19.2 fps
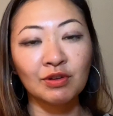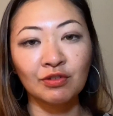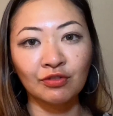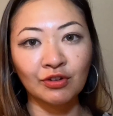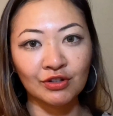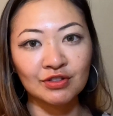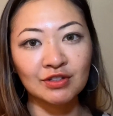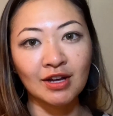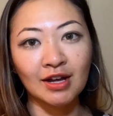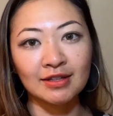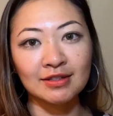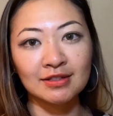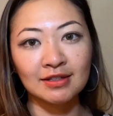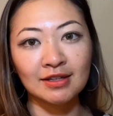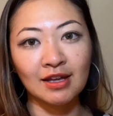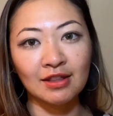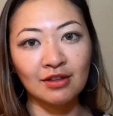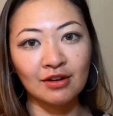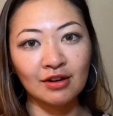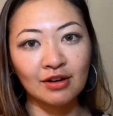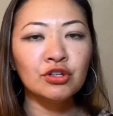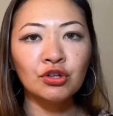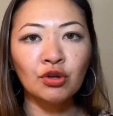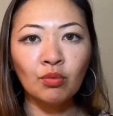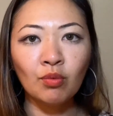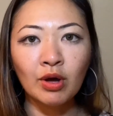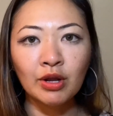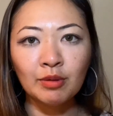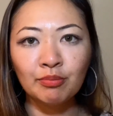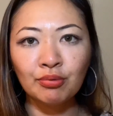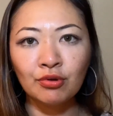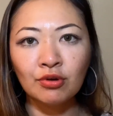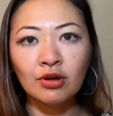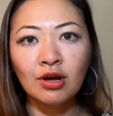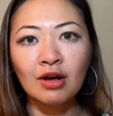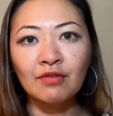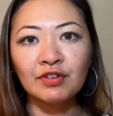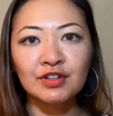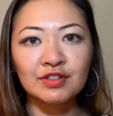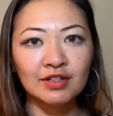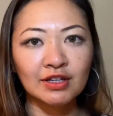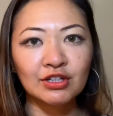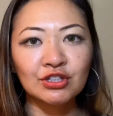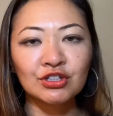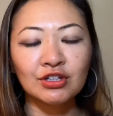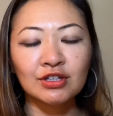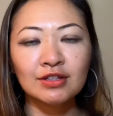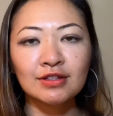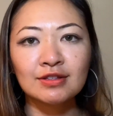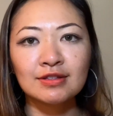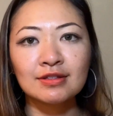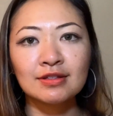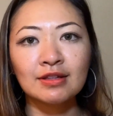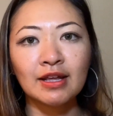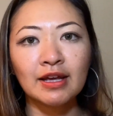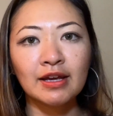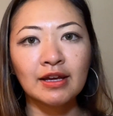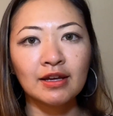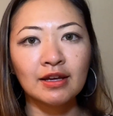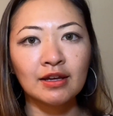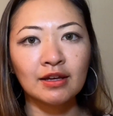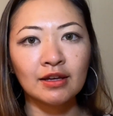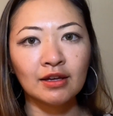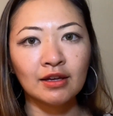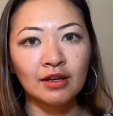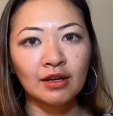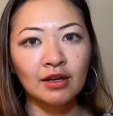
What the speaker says: first got together. You'll want to pull conversations like